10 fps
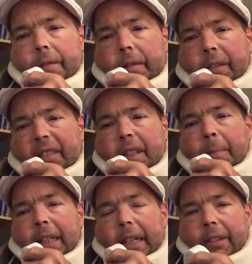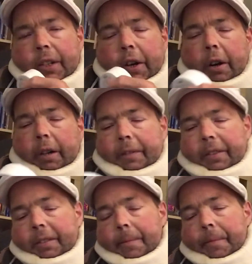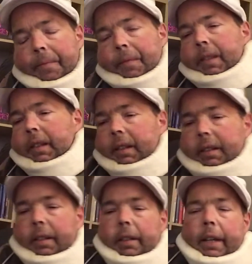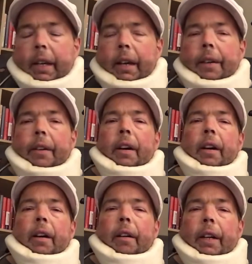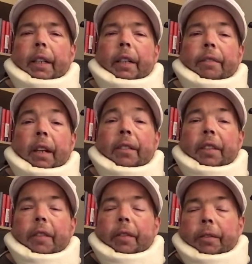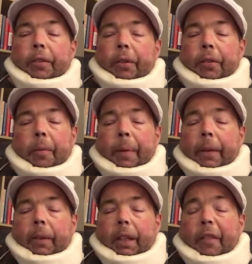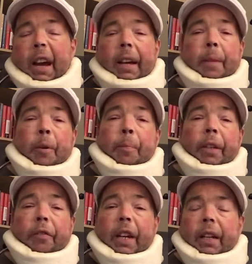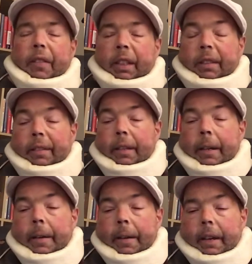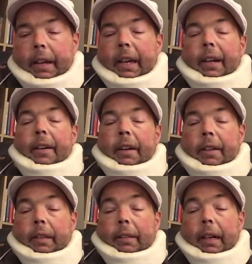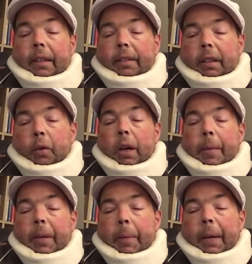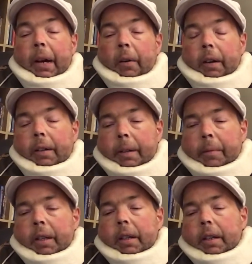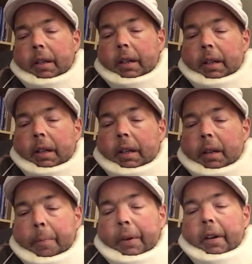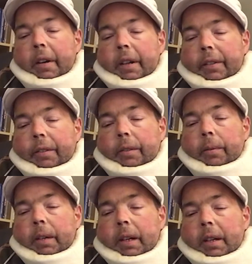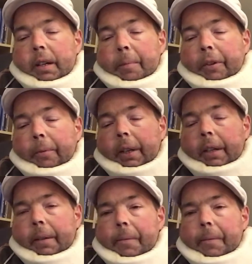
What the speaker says: stimulate the nerves, and it does give you short-term pain relief. I am a big fan of these, and this has quite a bit of power. I'm gonna put it on to number 3.